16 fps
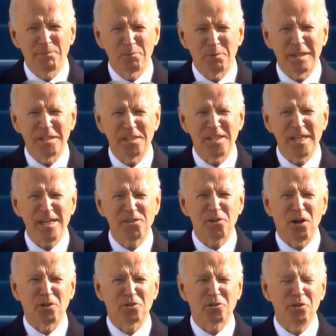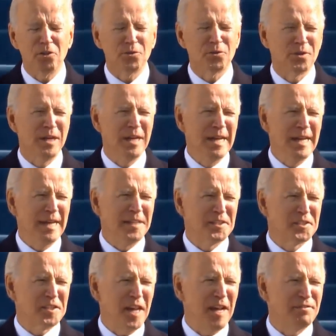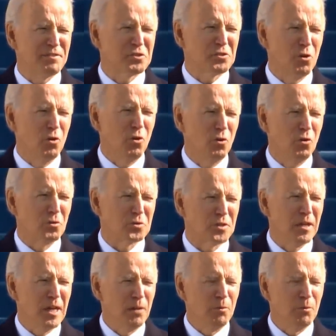We can teach our children in safe schools.